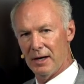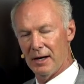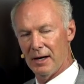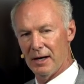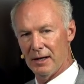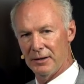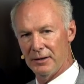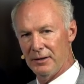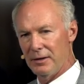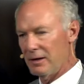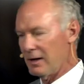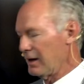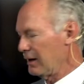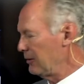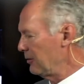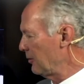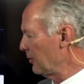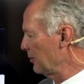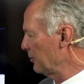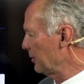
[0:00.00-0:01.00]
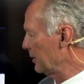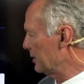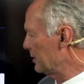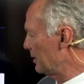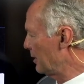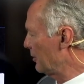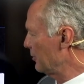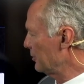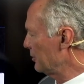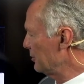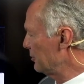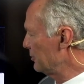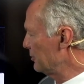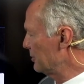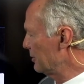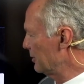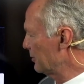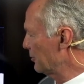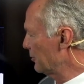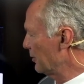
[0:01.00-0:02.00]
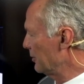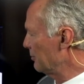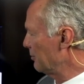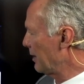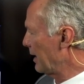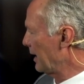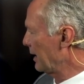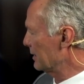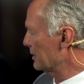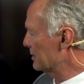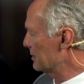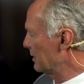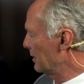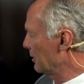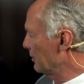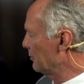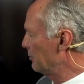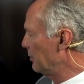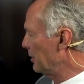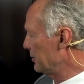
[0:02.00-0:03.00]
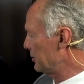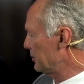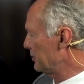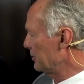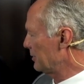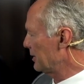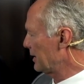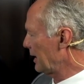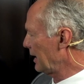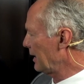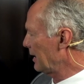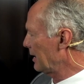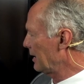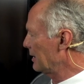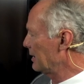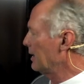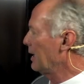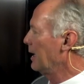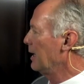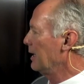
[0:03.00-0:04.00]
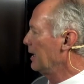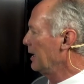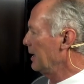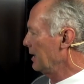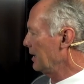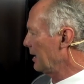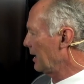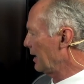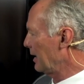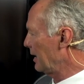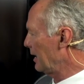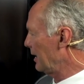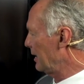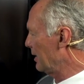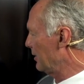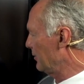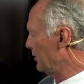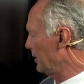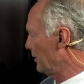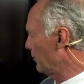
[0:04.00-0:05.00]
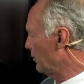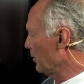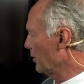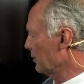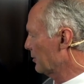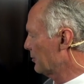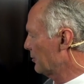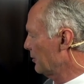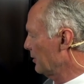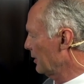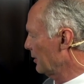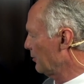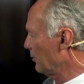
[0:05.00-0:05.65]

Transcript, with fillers: I, I normally don't use this one by itself, but you can, and I have, and it works really